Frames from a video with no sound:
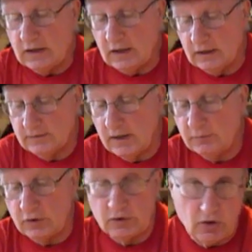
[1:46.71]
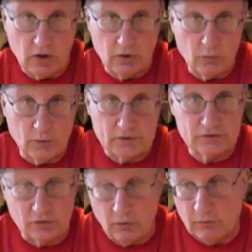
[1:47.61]
I'm going to call a wick
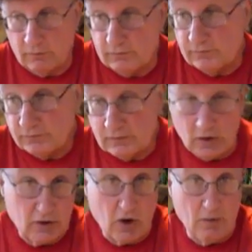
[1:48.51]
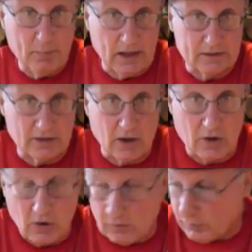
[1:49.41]
stove a compact
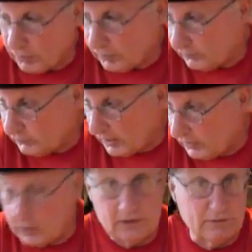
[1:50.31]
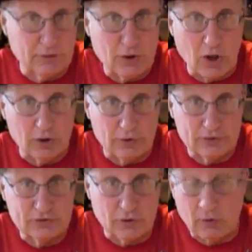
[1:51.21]
alcohol burner and try not to even call it a
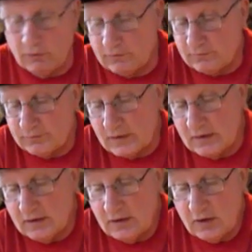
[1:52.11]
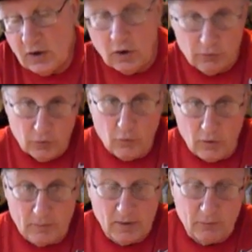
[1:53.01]
stove. Although
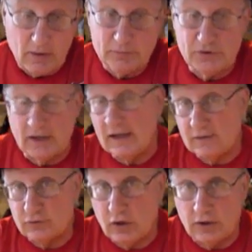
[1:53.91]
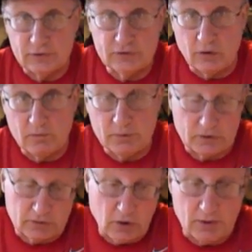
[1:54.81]
on my website I have to call it stove
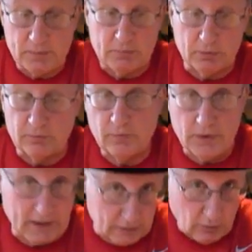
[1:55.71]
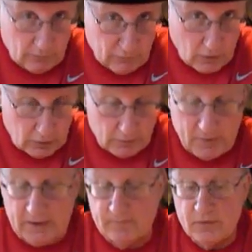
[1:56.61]
because a lot of people that don't follow
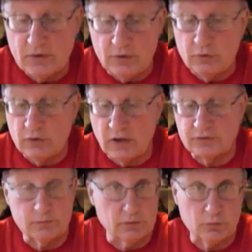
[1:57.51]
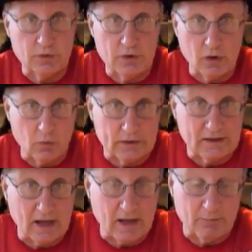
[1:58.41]
me, new customers, wouldn't know what
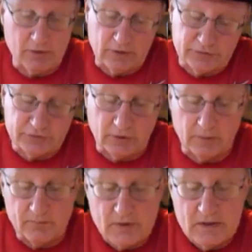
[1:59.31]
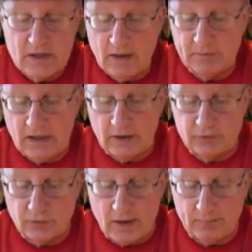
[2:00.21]
cab is, so I'm kind
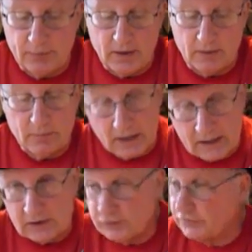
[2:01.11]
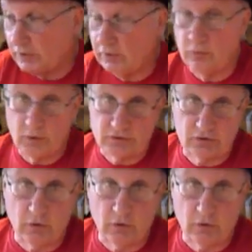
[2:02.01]
of trapped there. But I consider the wick